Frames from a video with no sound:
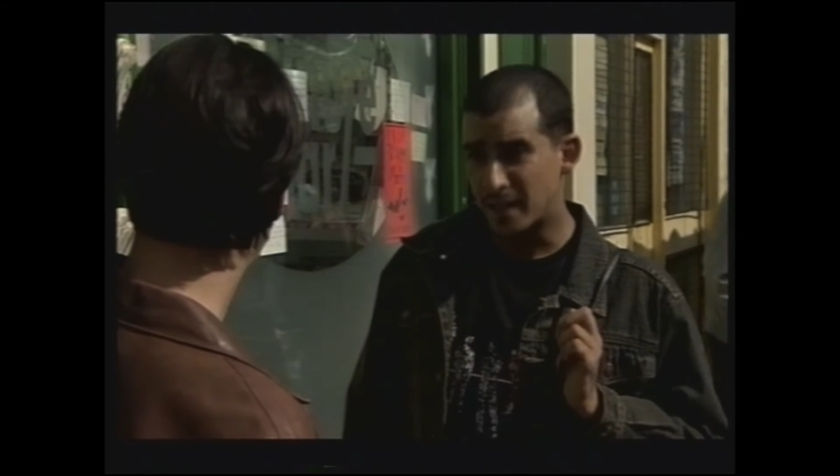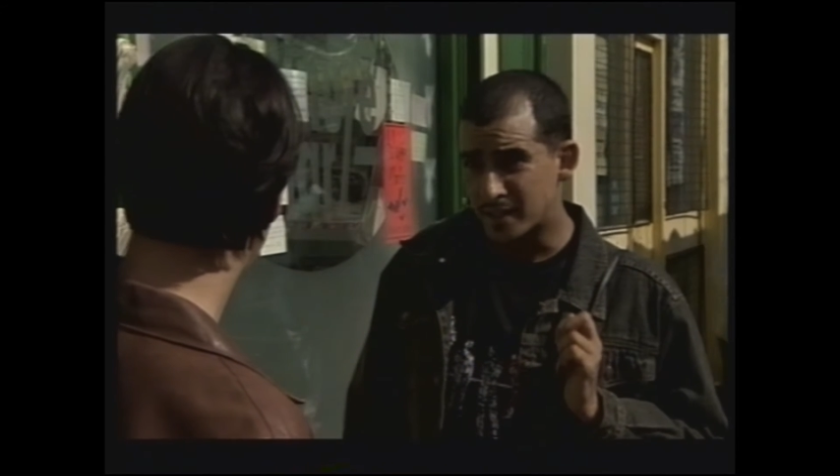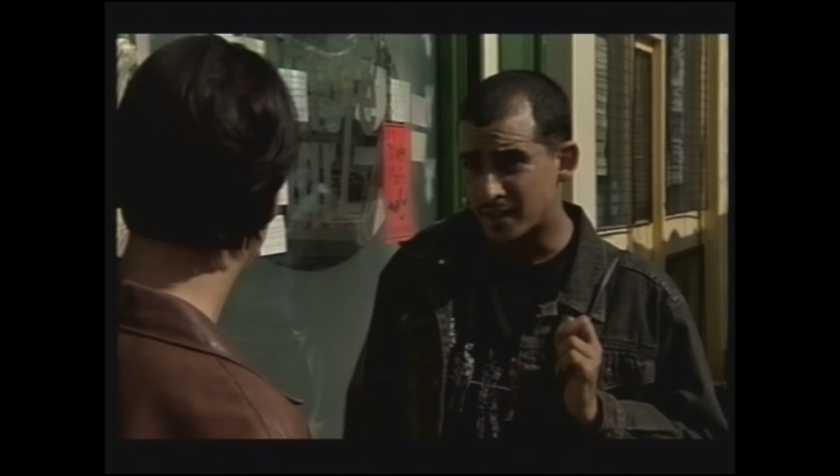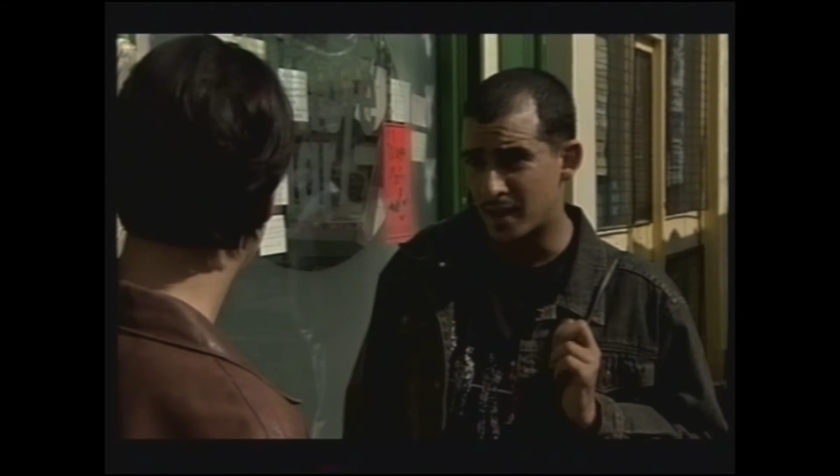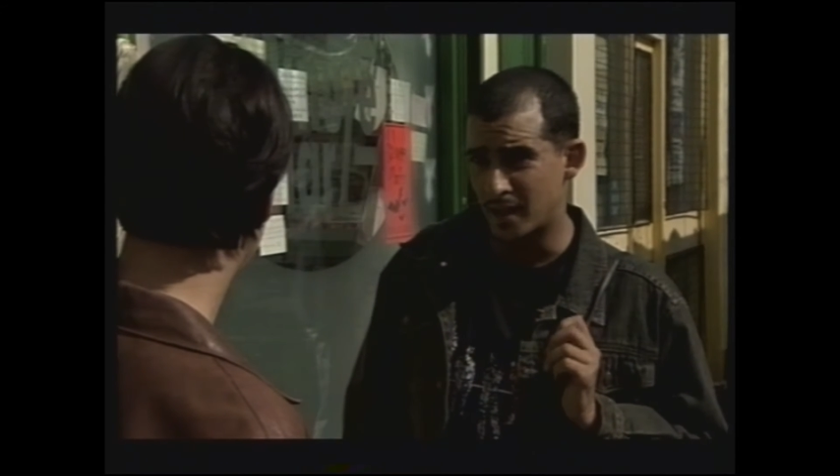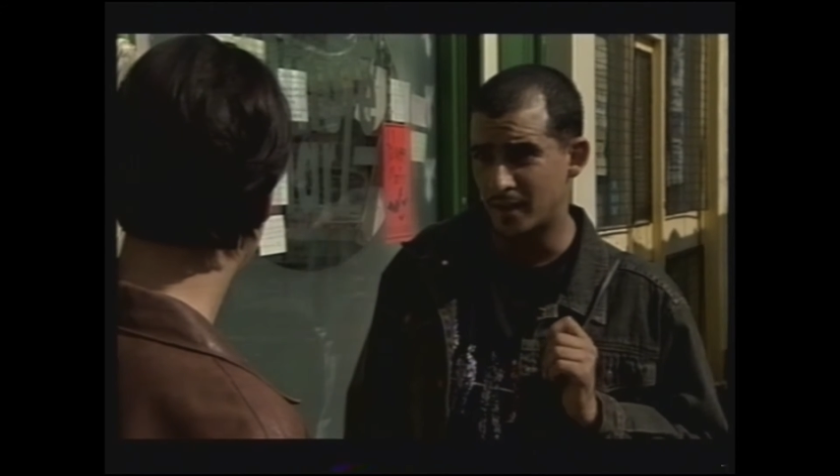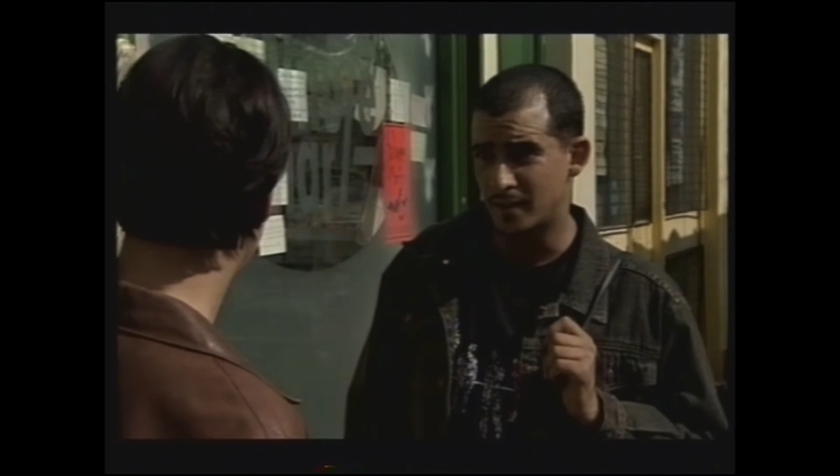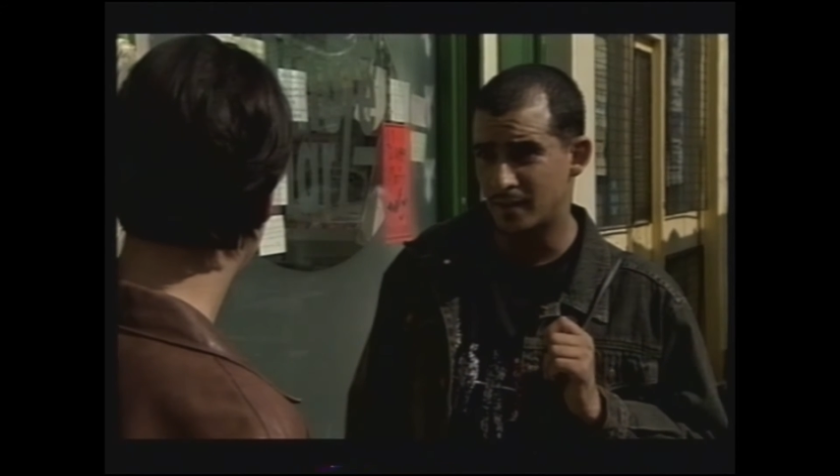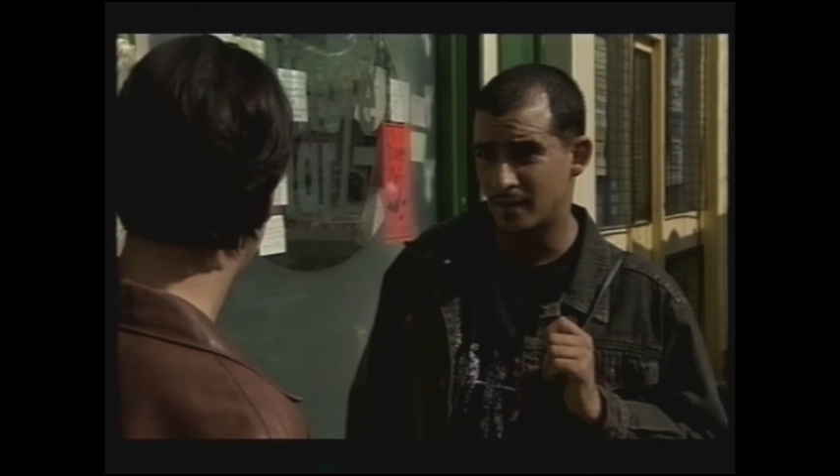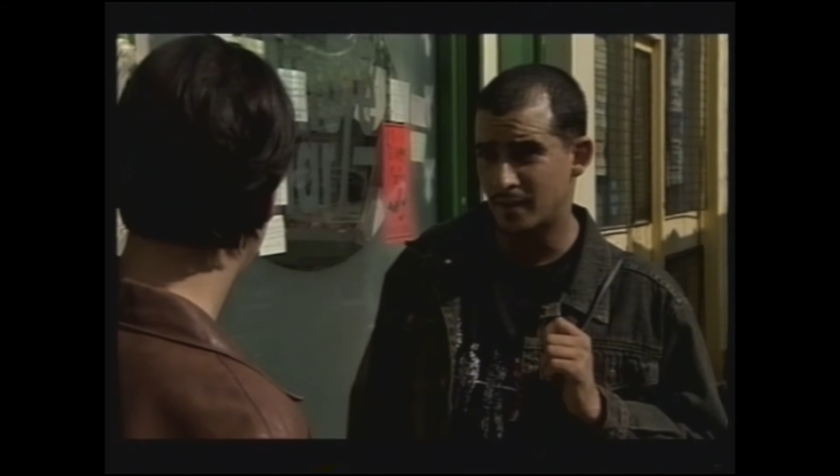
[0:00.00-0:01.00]
gig tonight?
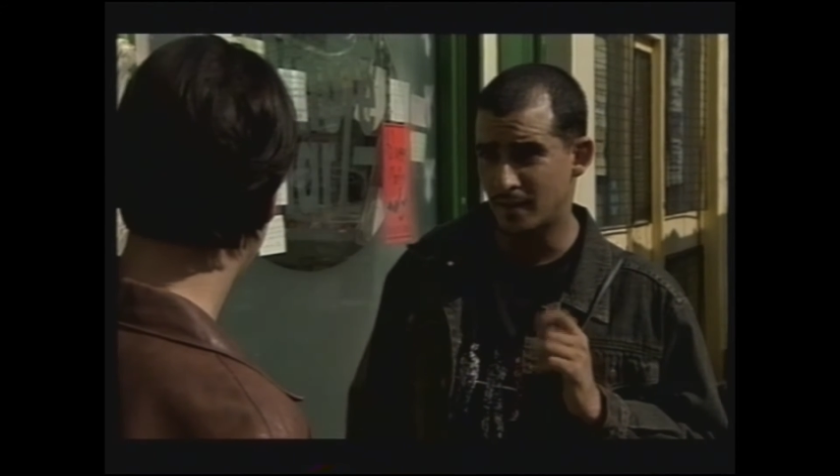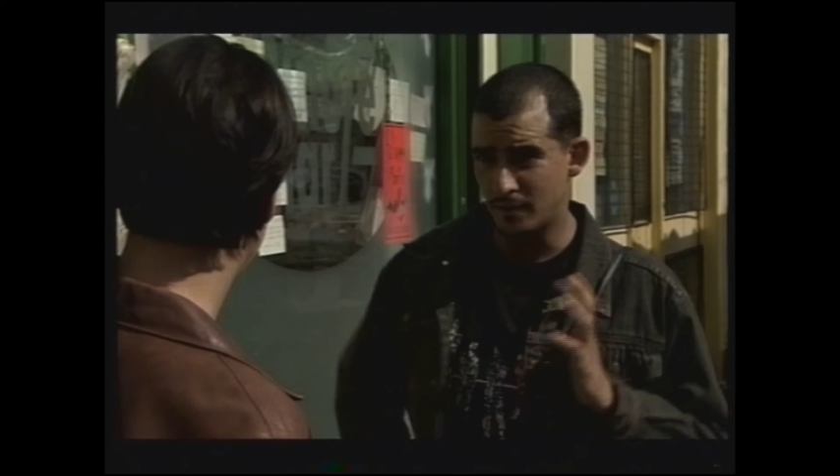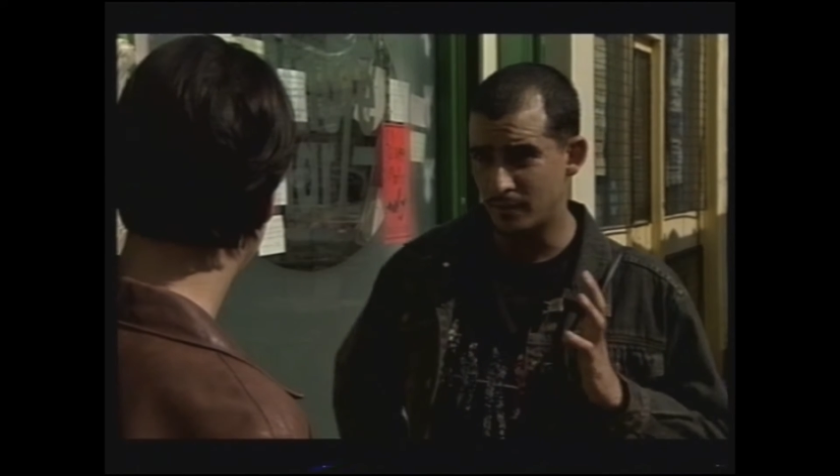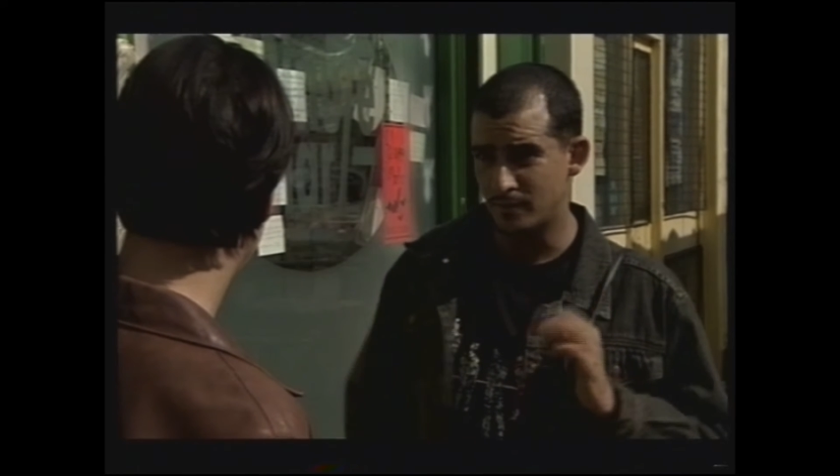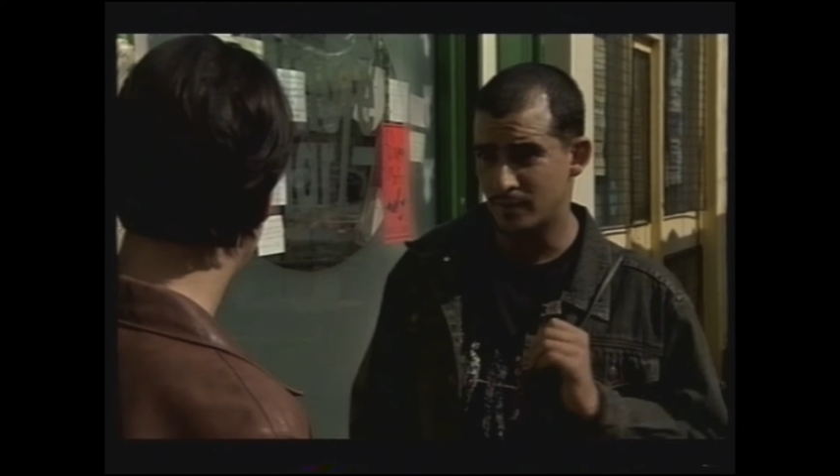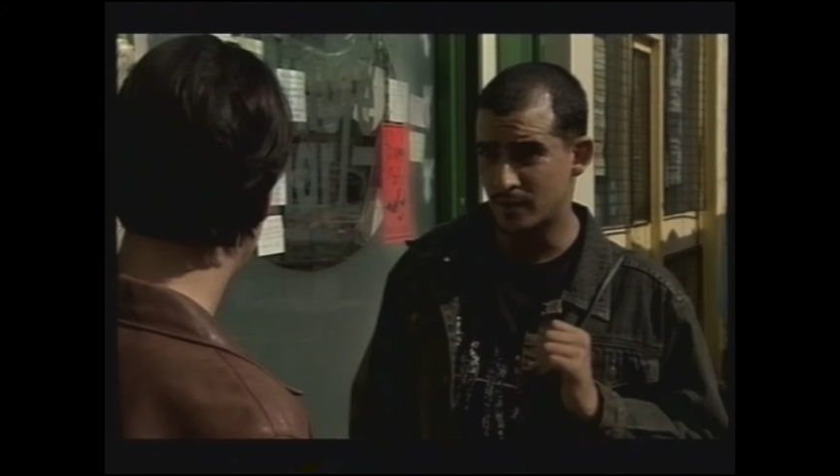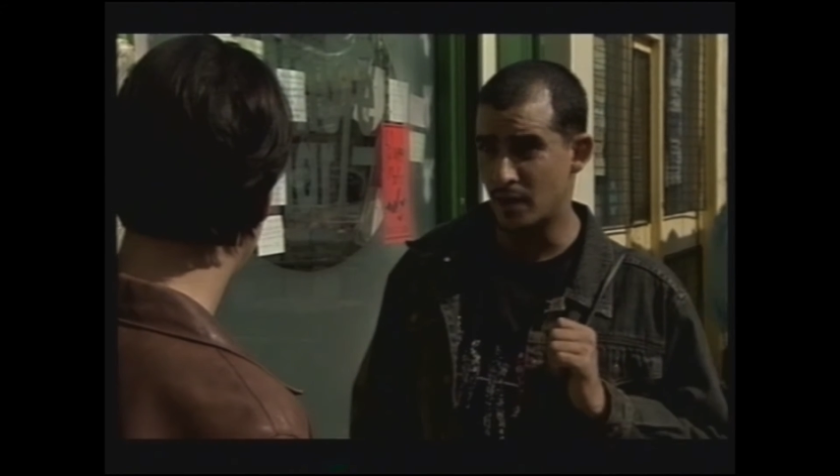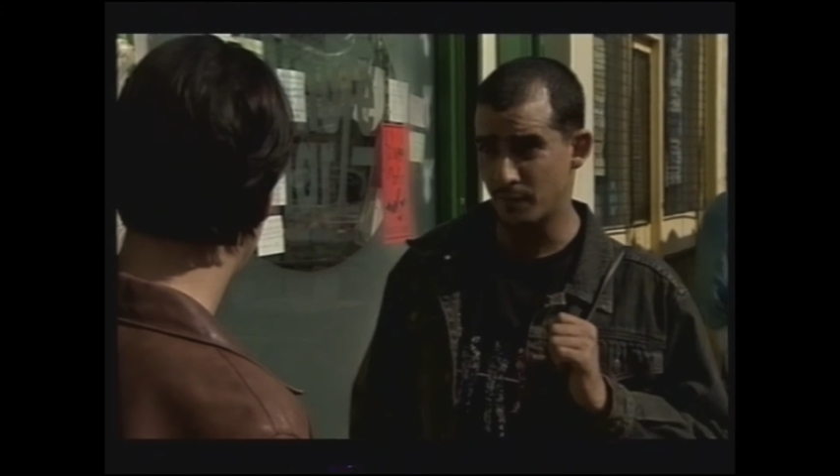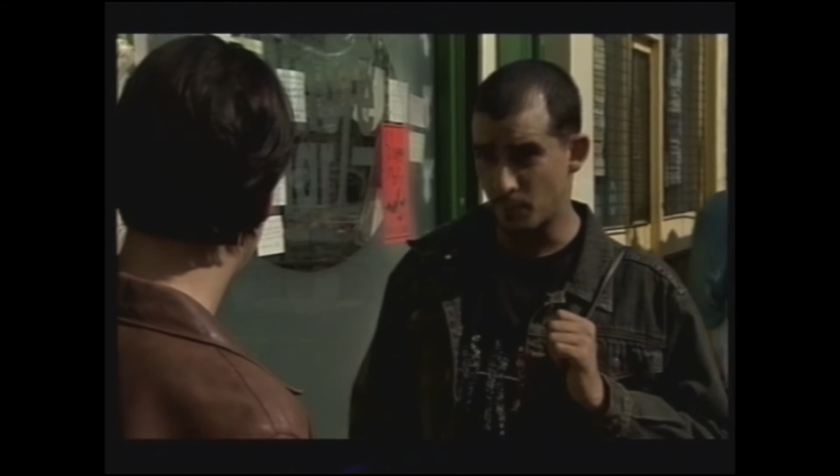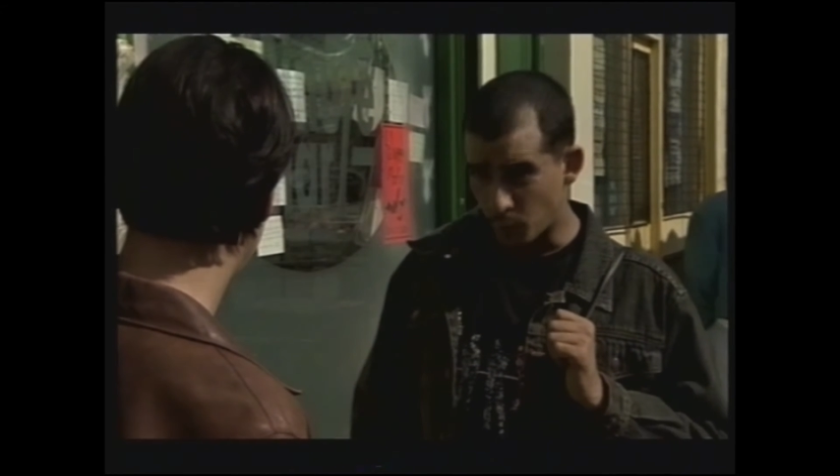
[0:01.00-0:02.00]
It's
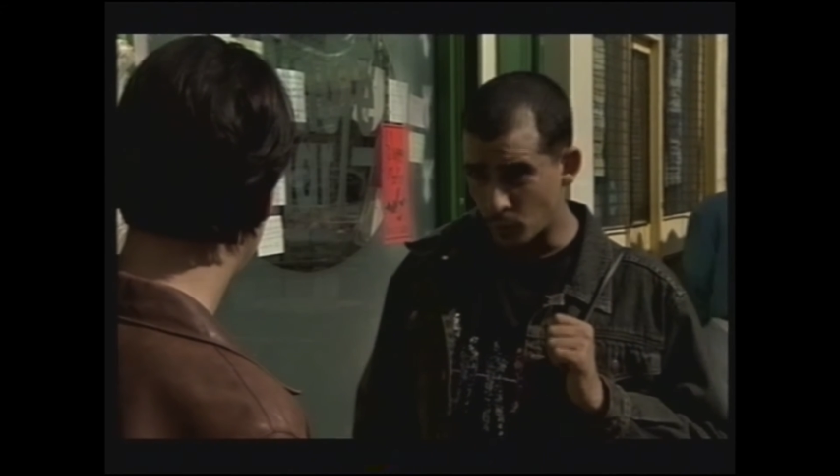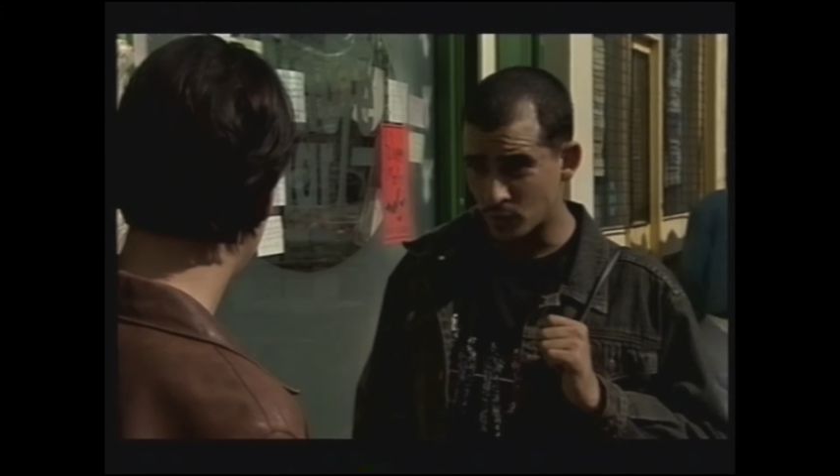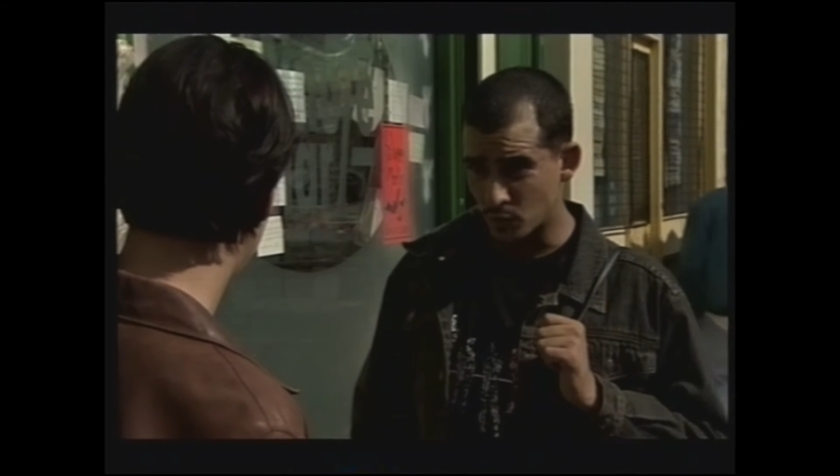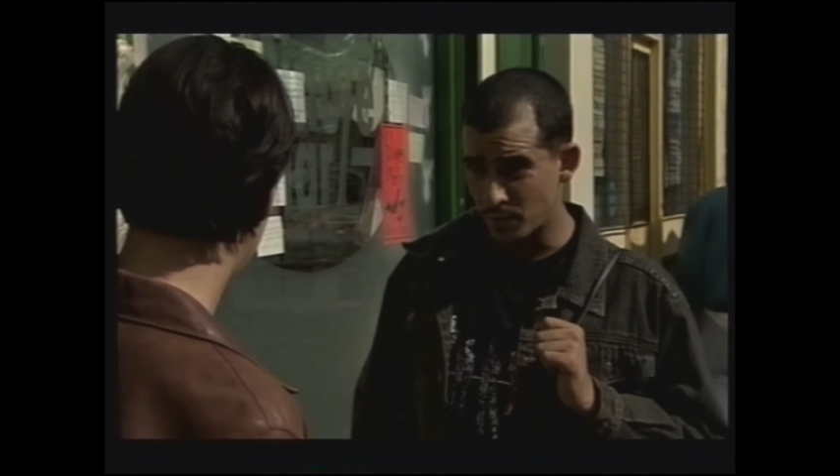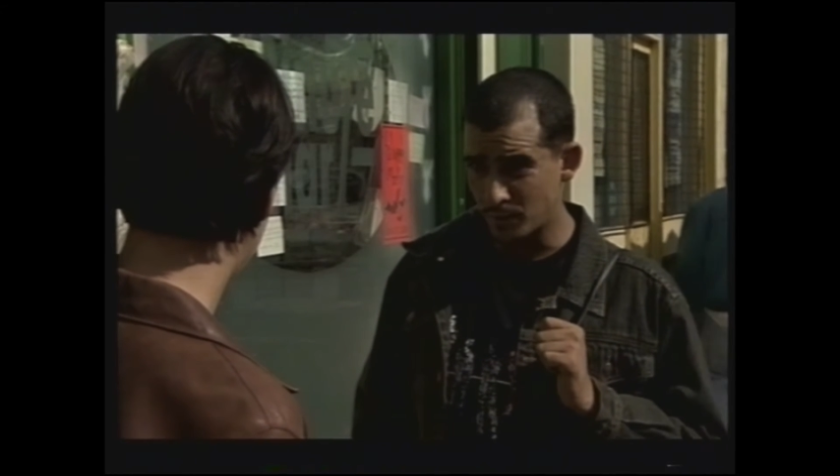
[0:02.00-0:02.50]
kind of important to